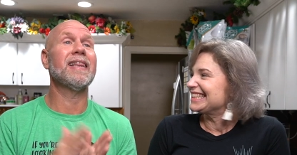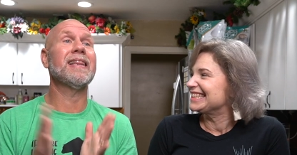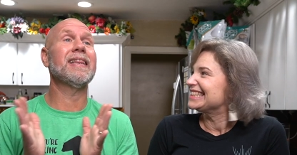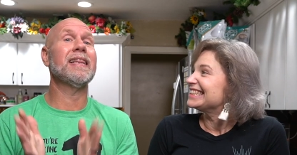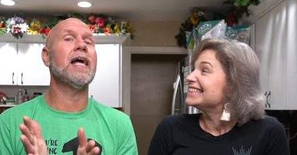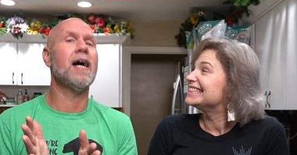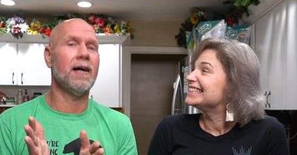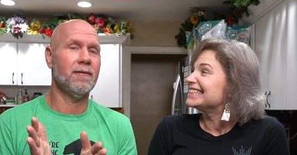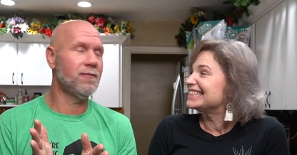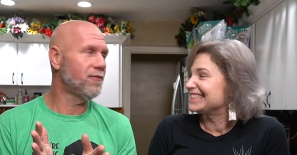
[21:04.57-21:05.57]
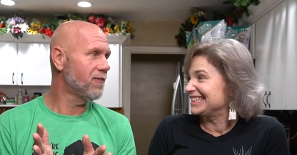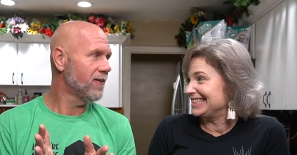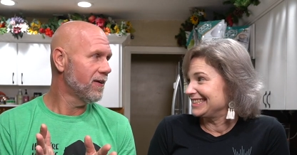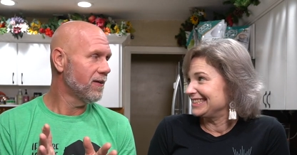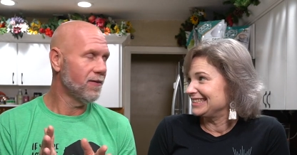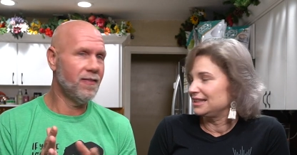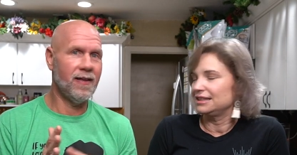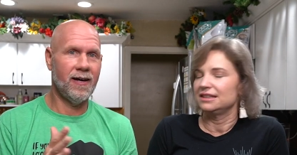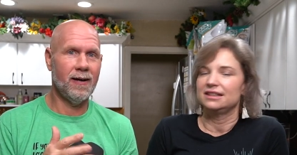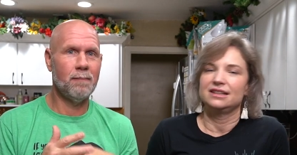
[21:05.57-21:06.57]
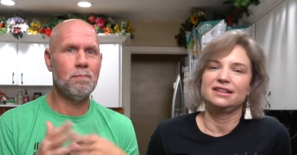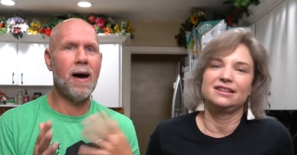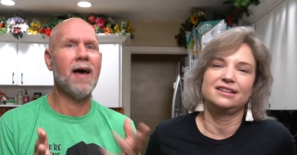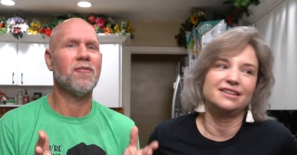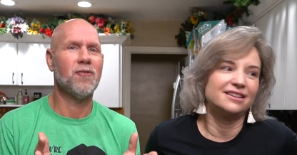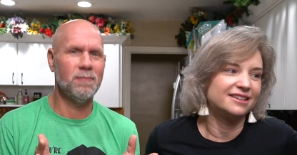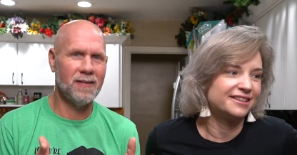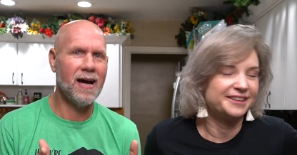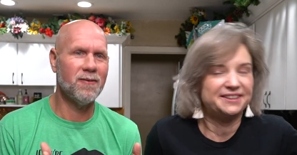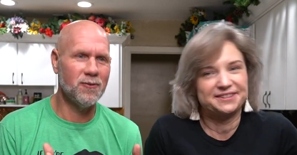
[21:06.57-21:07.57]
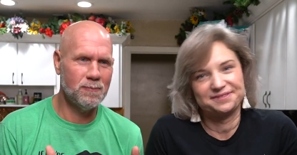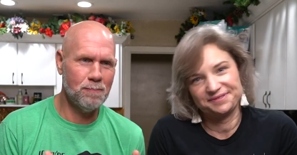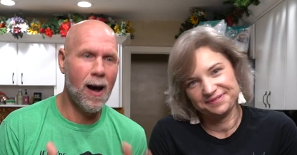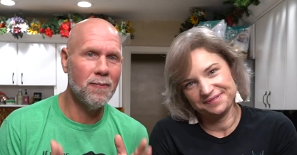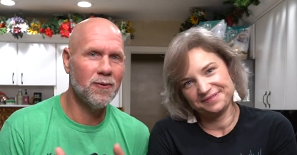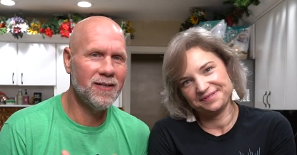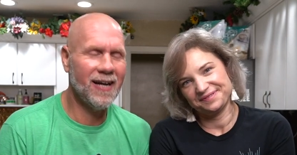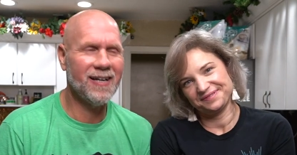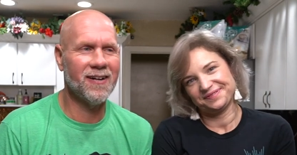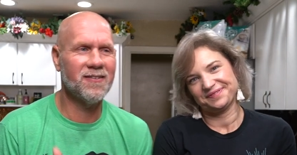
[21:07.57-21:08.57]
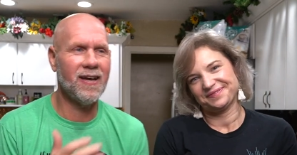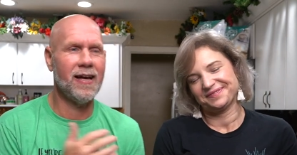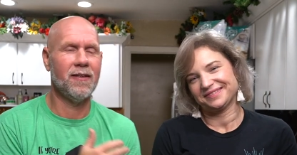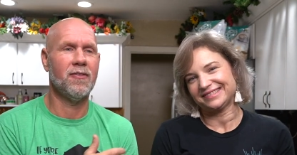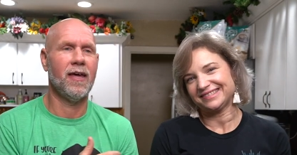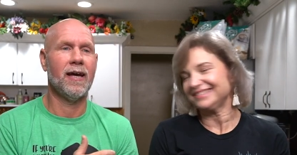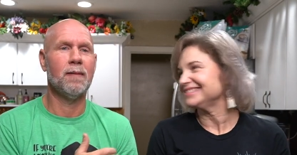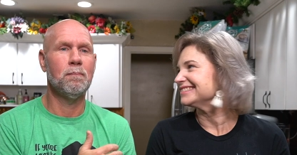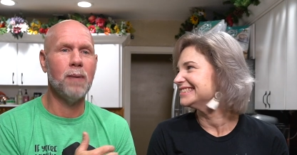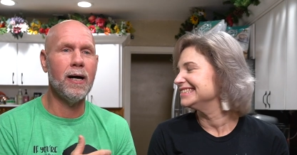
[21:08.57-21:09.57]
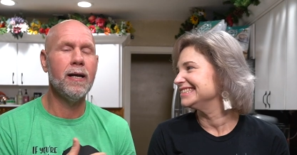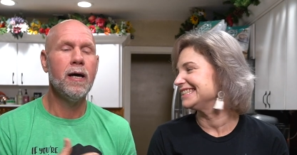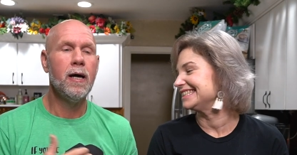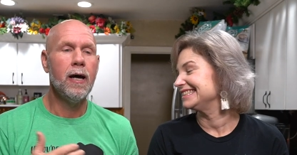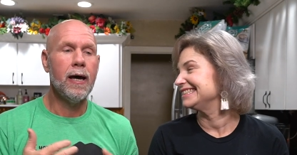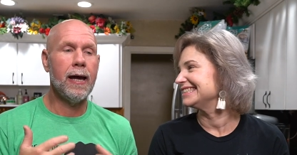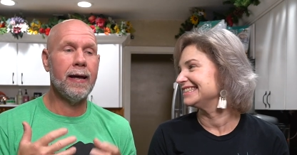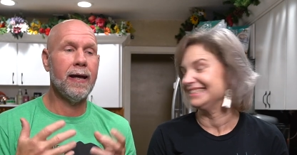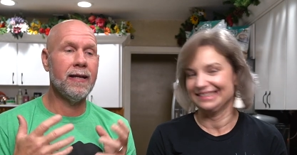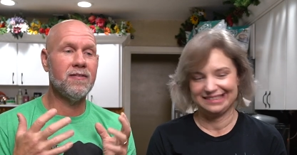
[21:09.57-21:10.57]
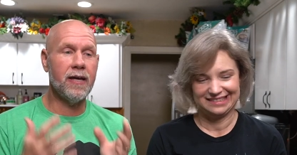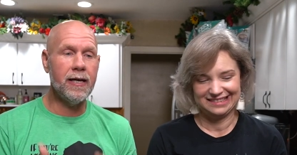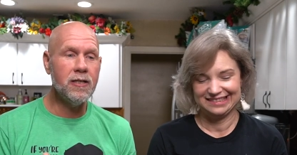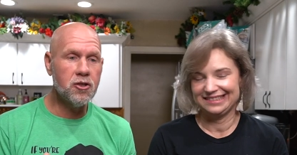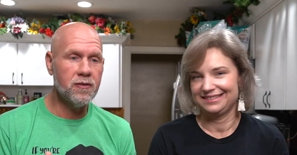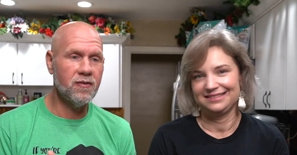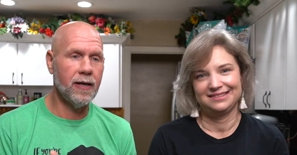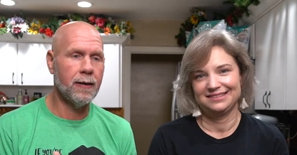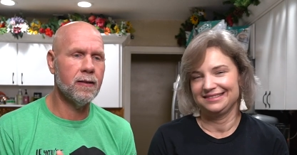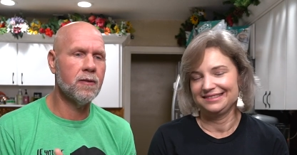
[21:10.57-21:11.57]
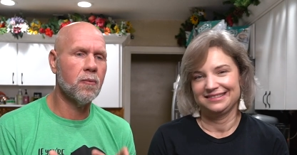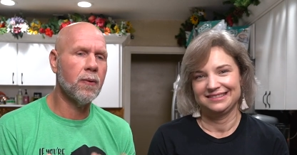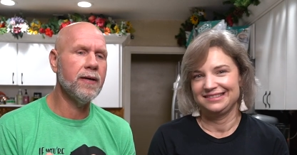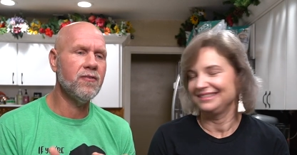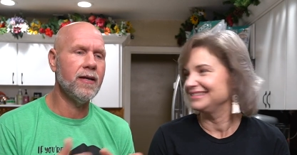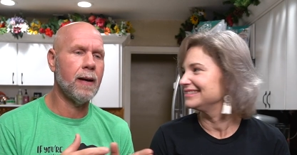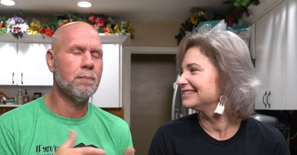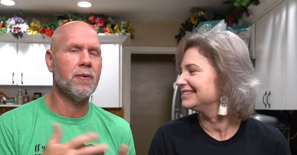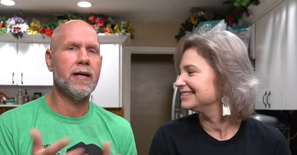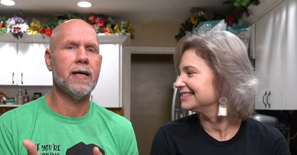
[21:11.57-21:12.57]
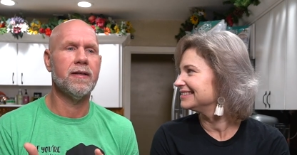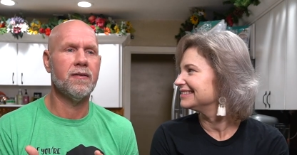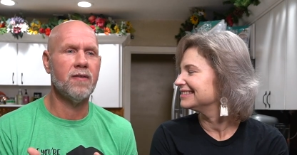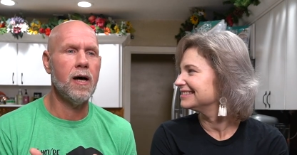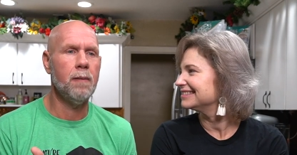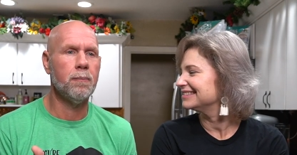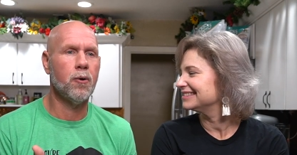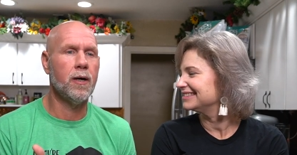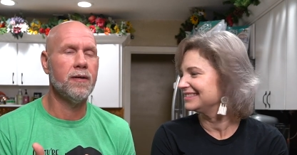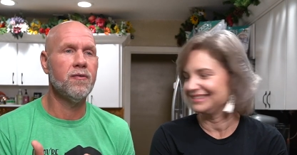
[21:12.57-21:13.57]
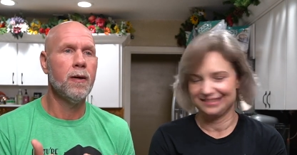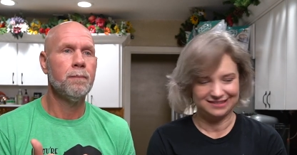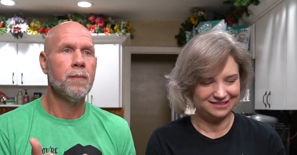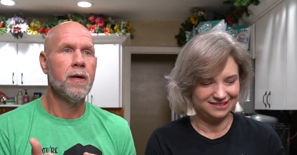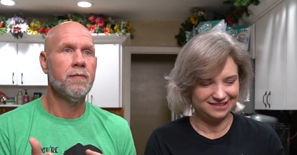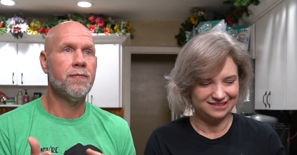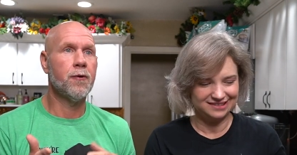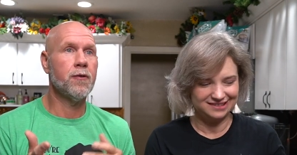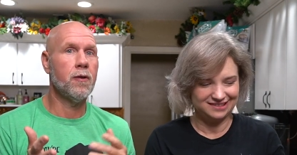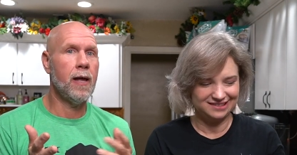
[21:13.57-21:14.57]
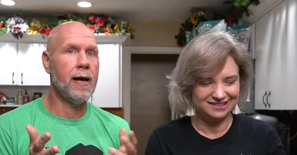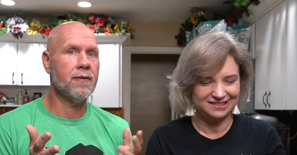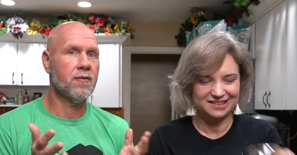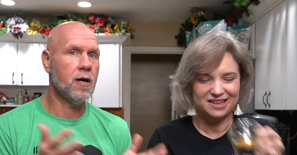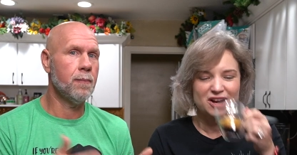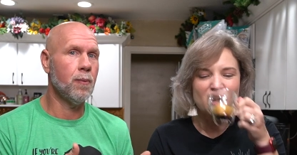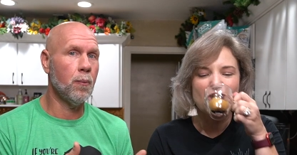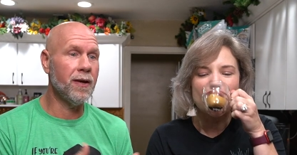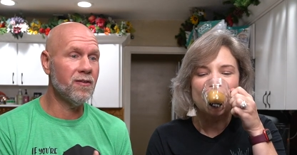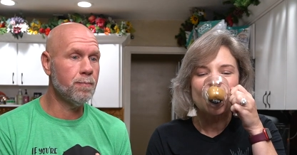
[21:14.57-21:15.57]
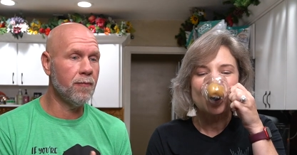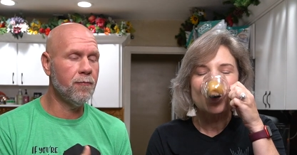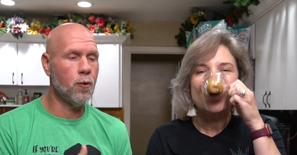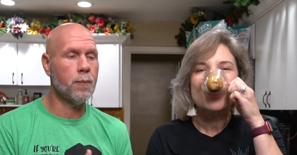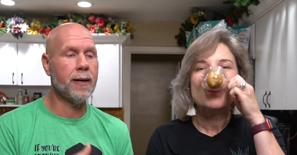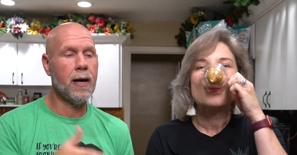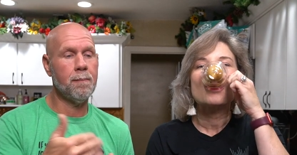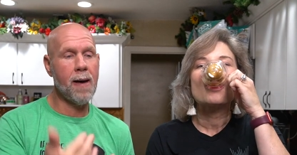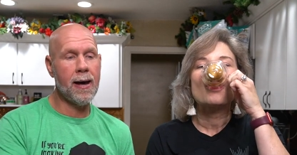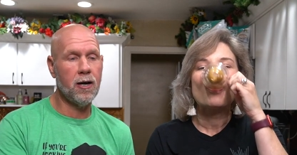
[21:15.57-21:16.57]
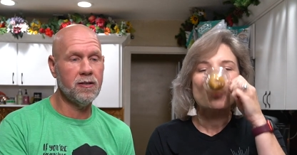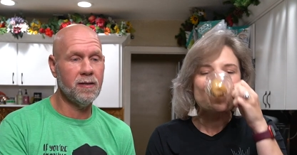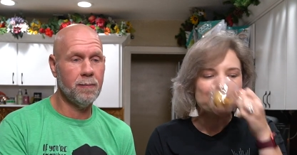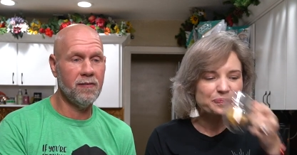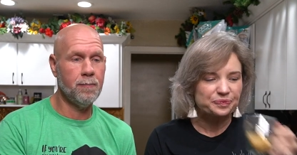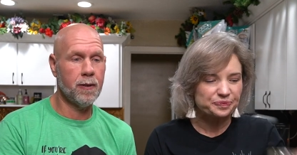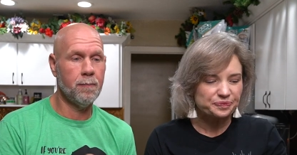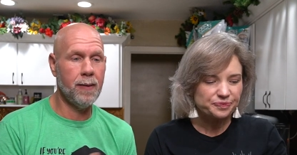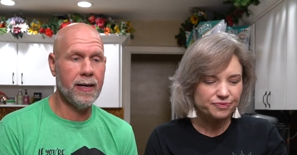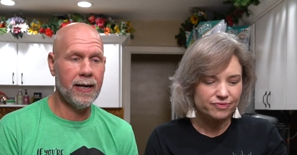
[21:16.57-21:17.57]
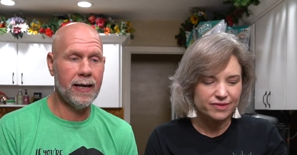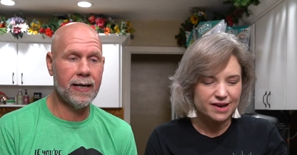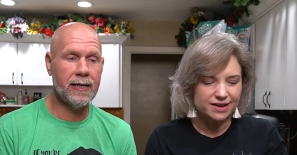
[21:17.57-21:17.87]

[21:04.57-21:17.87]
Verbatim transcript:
Speaker 1: love the bathroom pyrotechnics kind of thing. But it's interesting. The reason I'm bringing this up was for the last couple weeks before we got back onto beef, butter, bacon, egg,